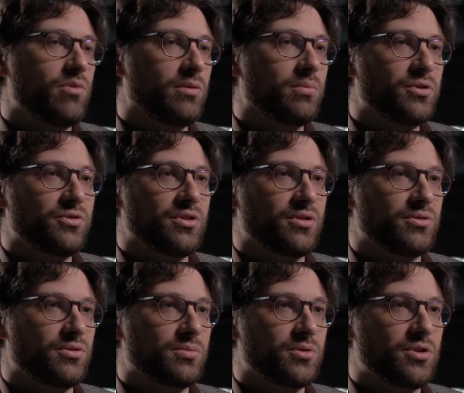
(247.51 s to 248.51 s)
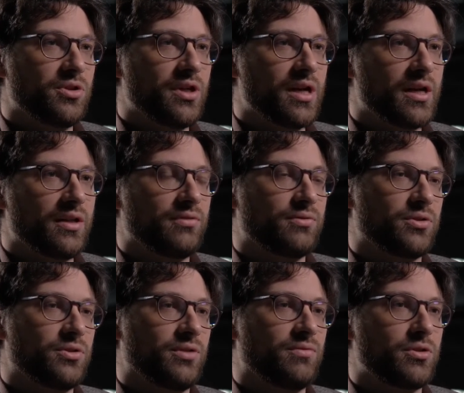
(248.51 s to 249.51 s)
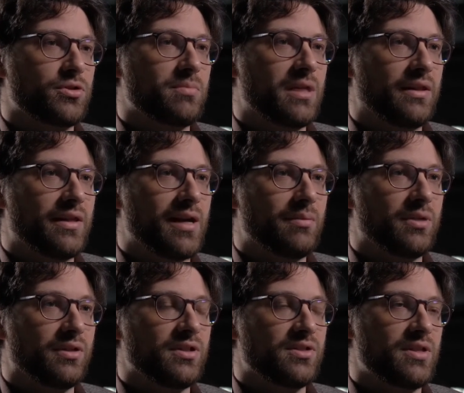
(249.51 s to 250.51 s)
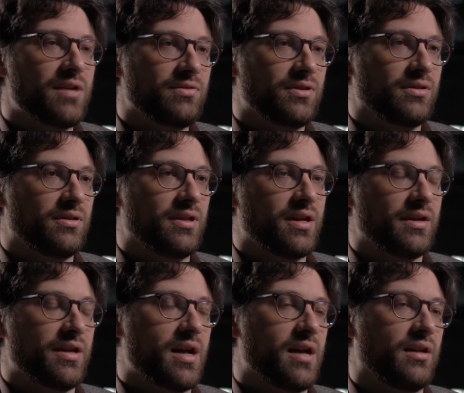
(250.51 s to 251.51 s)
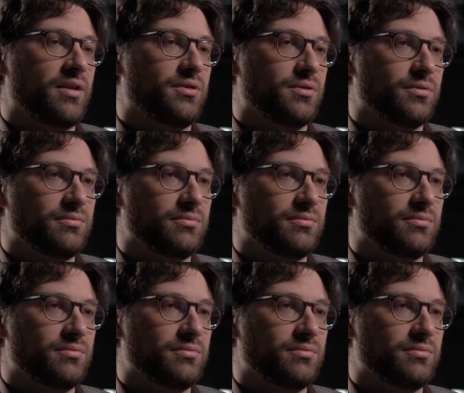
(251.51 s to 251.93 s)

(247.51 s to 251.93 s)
1.6 Turbo GDI 48 volts mild hybrid is definitely an highlight.